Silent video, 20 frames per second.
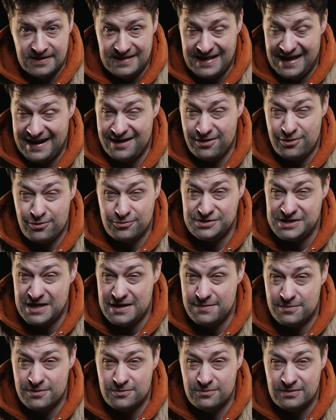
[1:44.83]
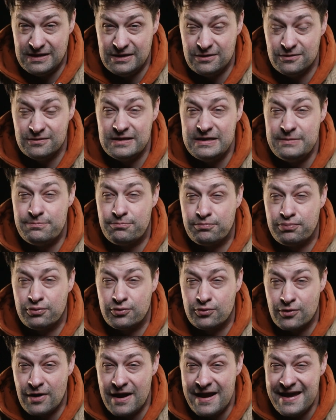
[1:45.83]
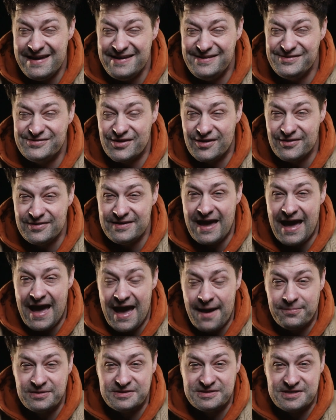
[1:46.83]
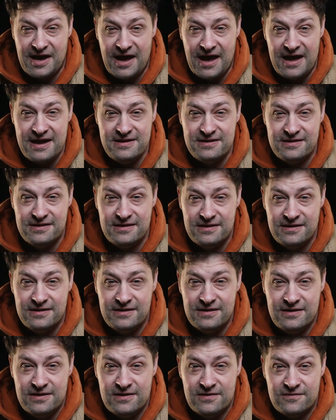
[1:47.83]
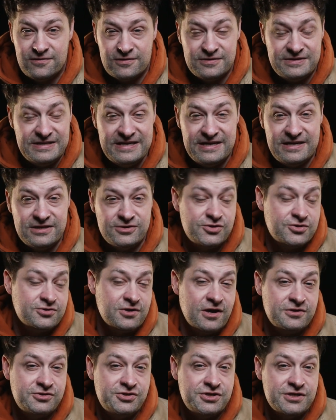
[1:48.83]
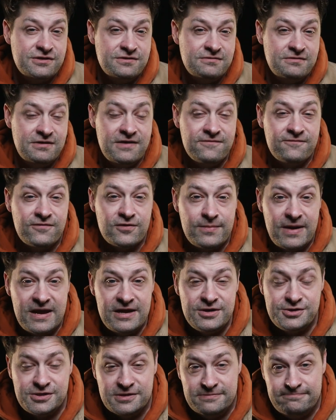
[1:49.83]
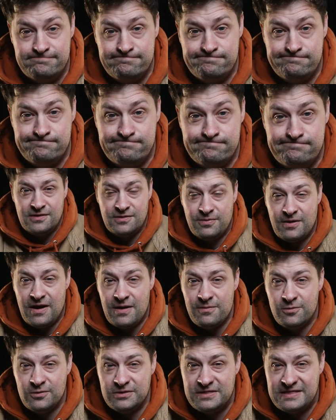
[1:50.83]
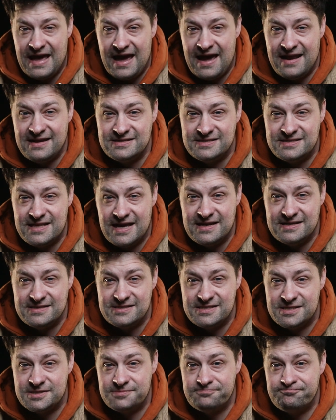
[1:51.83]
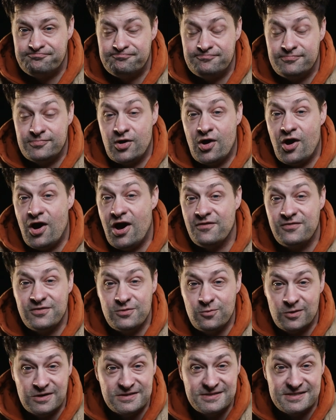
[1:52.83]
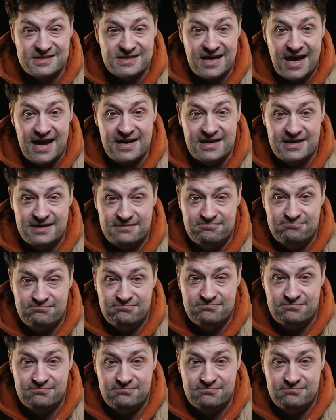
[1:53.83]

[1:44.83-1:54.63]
And that echo chamber literally preys on the appetite for deconstruction information. Now, the problem with that is that it's often one-sided.